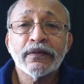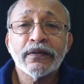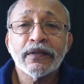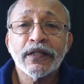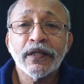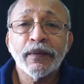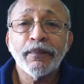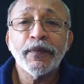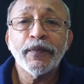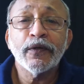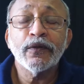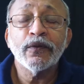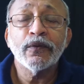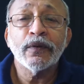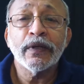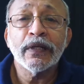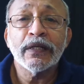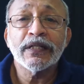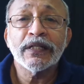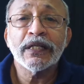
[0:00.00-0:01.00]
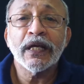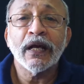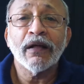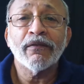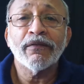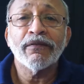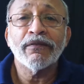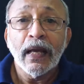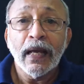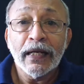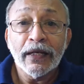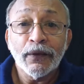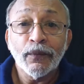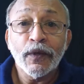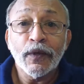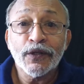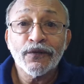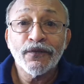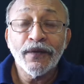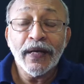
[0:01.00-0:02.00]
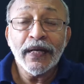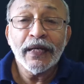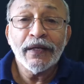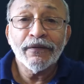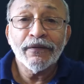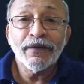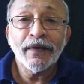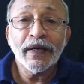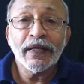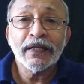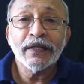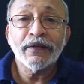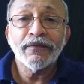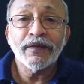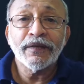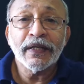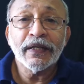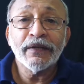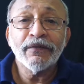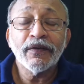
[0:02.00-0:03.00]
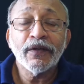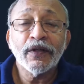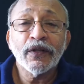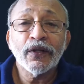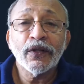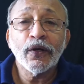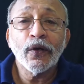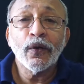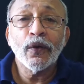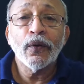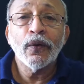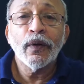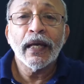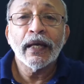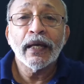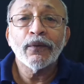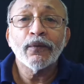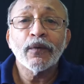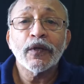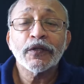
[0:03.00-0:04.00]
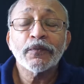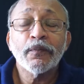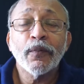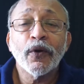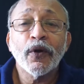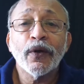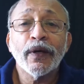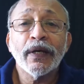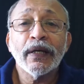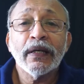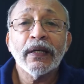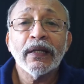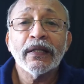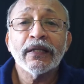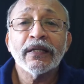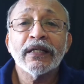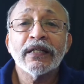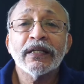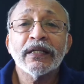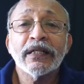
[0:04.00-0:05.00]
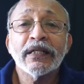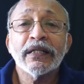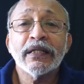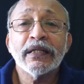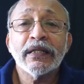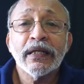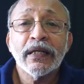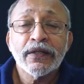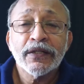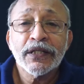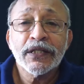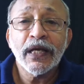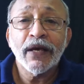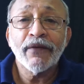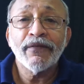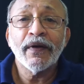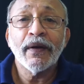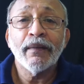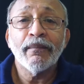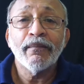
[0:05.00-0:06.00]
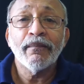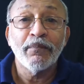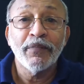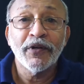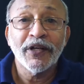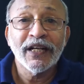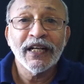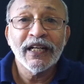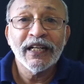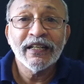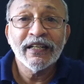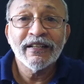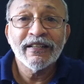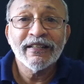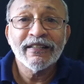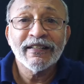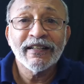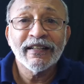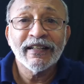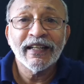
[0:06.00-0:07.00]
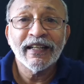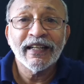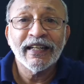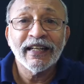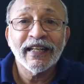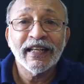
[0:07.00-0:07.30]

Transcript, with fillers: CPU itself. And it was very effective even though it was blowing 30 CFM. Brilliant, isn't it?